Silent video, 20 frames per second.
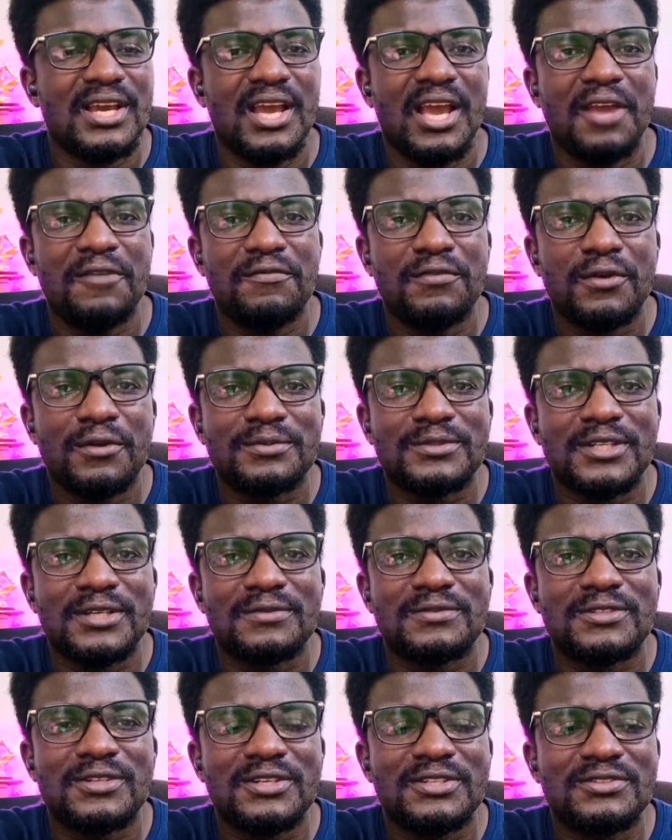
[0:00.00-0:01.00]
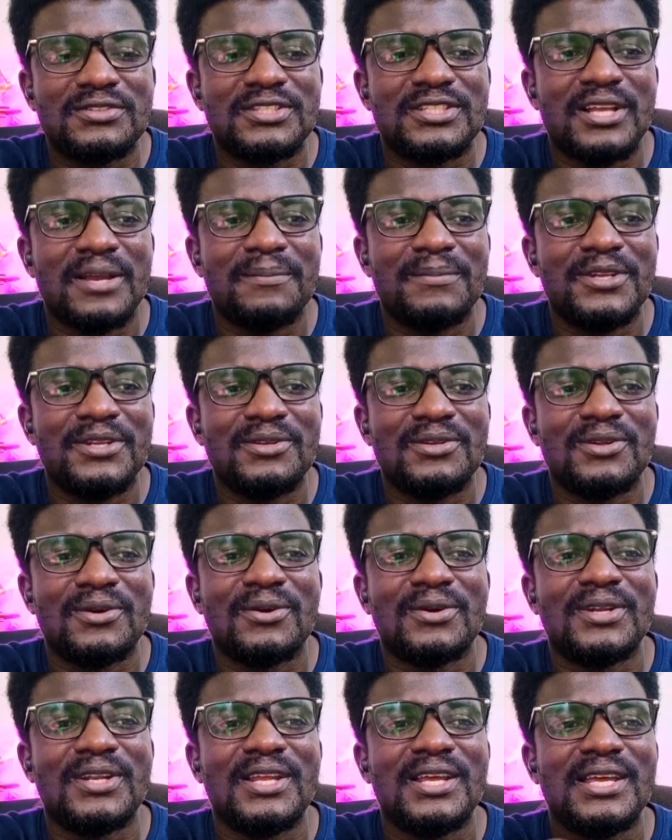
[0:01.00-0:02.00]
If you observe, surgeries are being
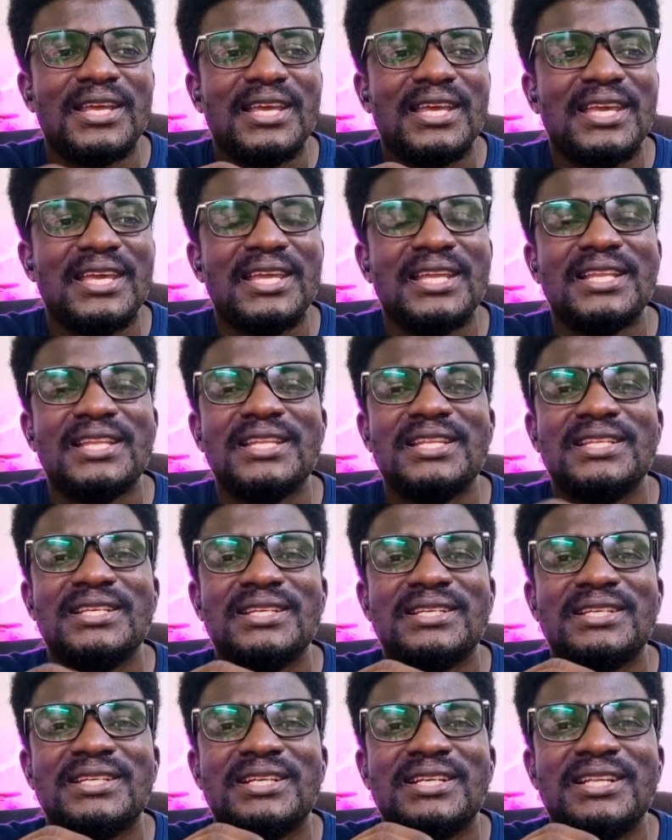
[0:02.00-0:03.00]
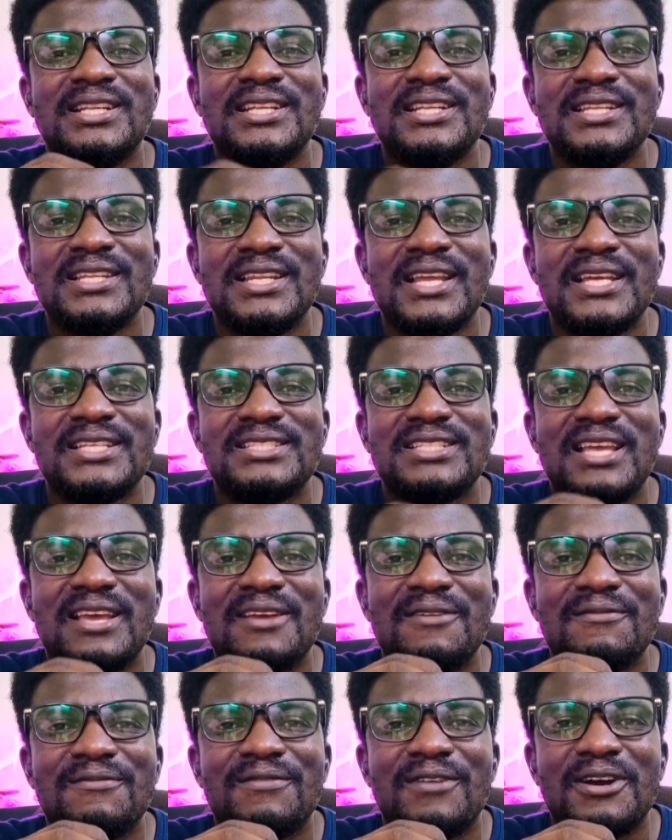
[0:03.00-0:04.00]
done in the cleanest
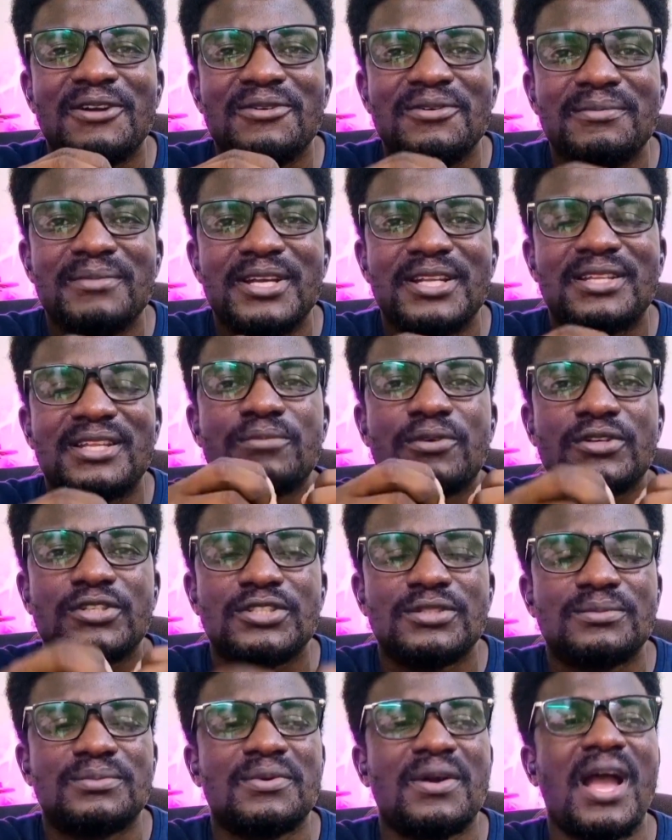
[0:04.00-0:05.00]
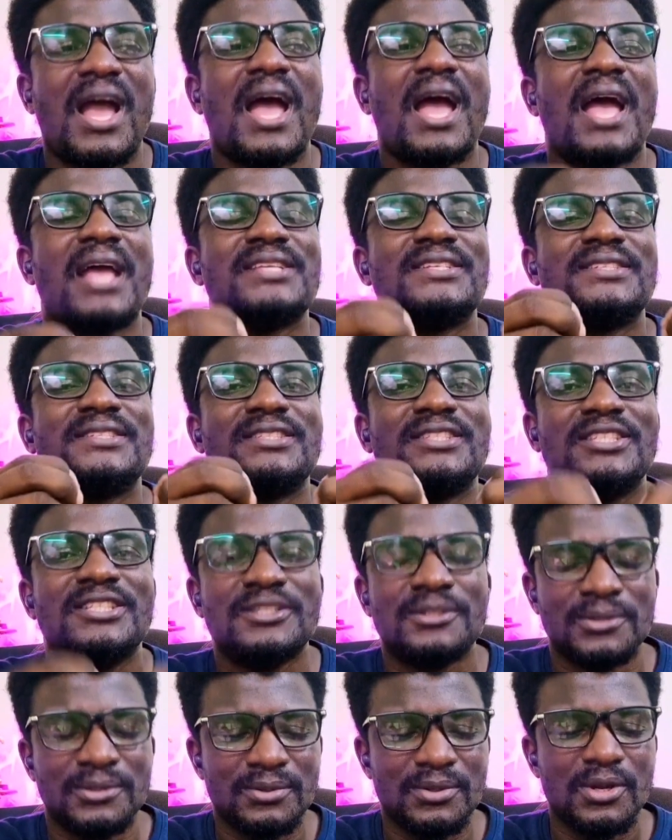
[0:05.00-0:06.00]
environment possible, and
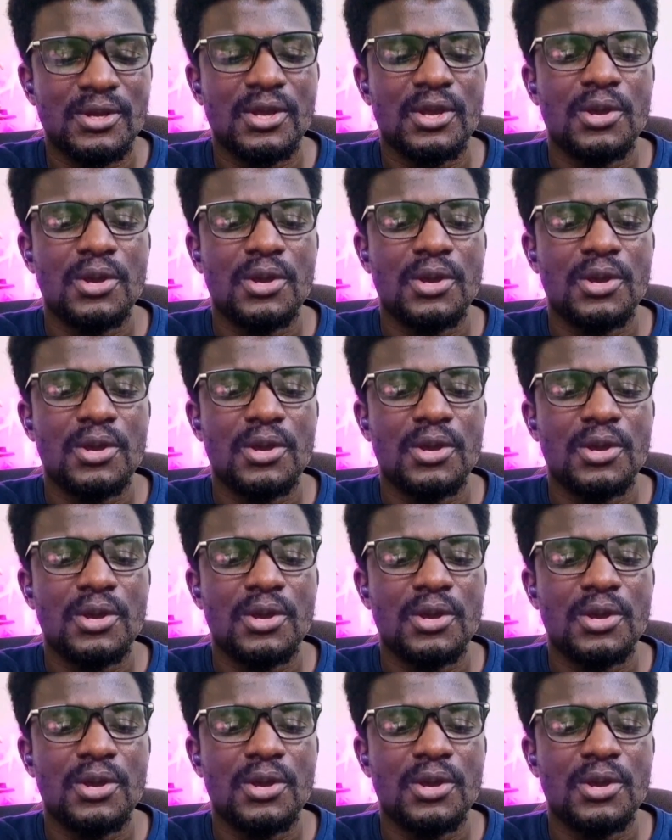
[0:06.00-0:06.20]
still